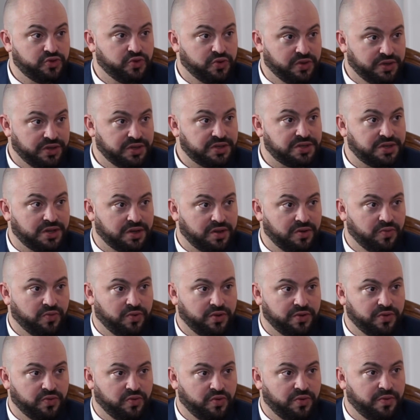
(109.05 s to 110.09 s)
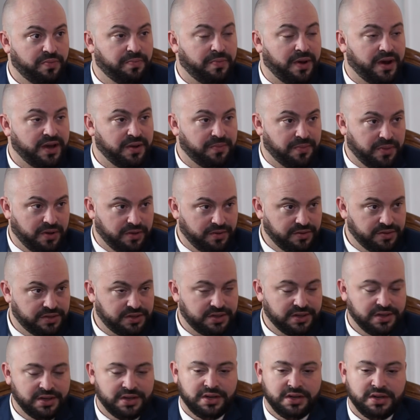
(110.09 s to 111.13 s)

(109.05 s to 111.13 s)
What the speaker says: during the Second World War by Poles.